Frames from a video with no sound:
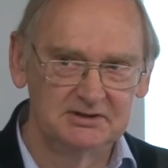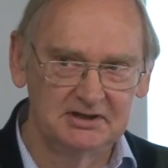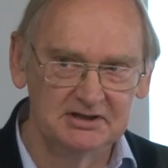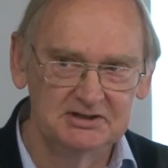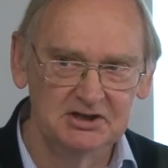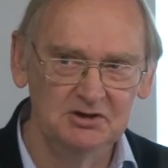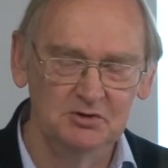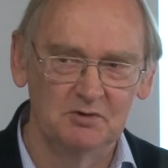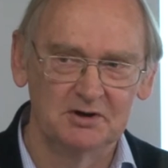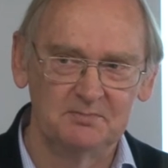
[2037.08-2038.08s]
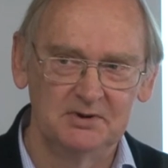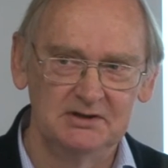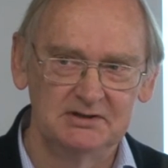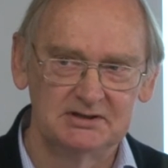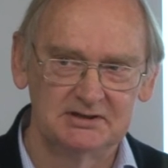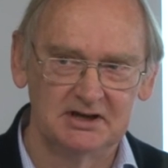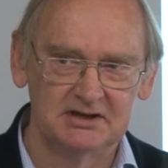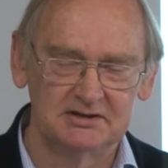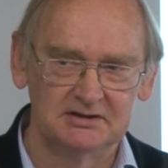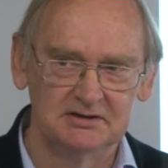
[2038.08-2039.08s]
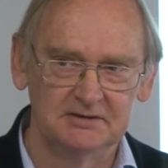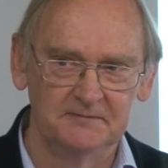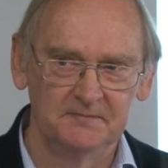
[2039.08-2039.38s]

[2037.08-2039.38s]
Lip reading: Continue what Bean started.